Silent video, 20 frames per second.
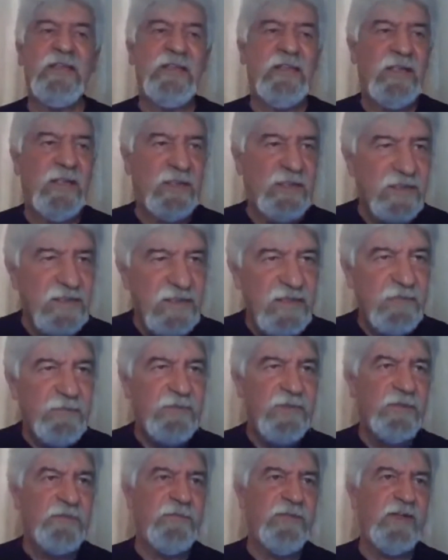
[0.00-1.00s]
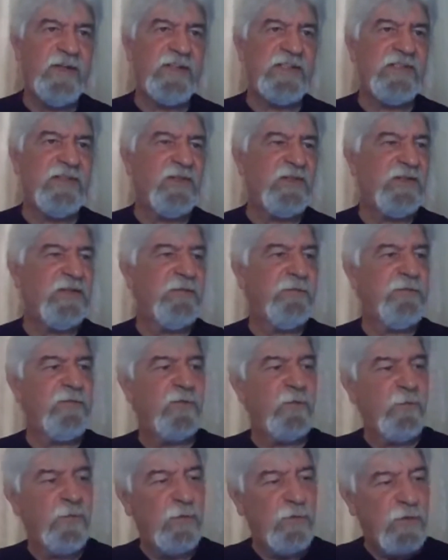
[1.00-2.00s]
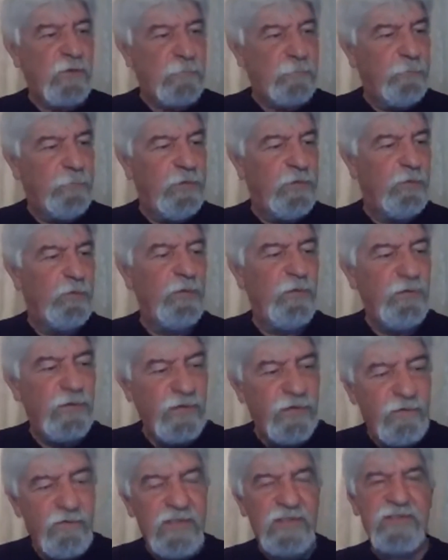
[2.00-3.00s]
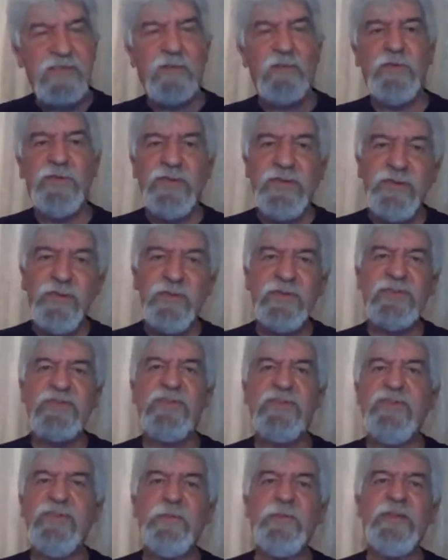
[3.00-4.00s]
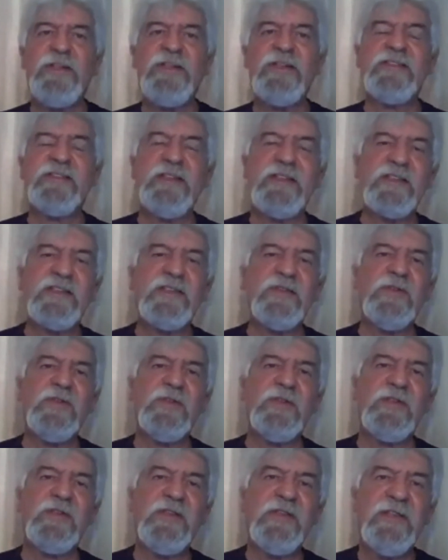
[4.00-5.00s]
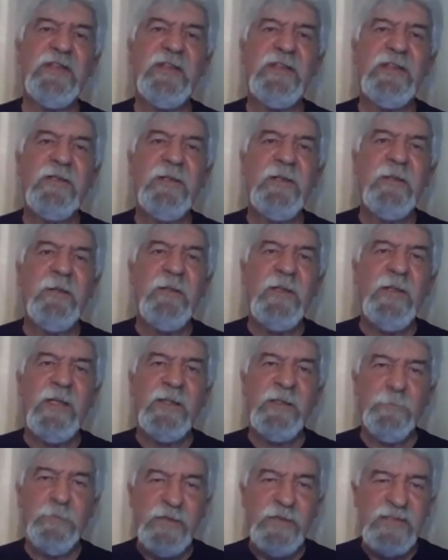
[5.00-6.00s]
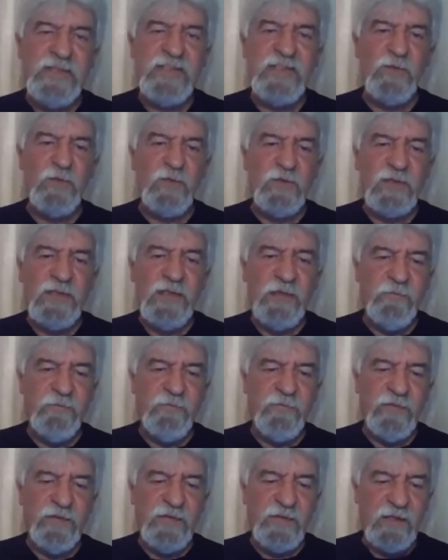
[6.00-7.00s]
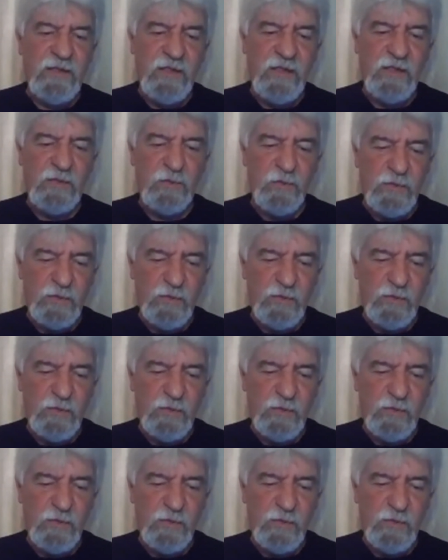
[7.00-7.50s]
And this evening, Father, is no different. We want to wrestle with you until you bless us, Lord. And the blessing will come, Father God, when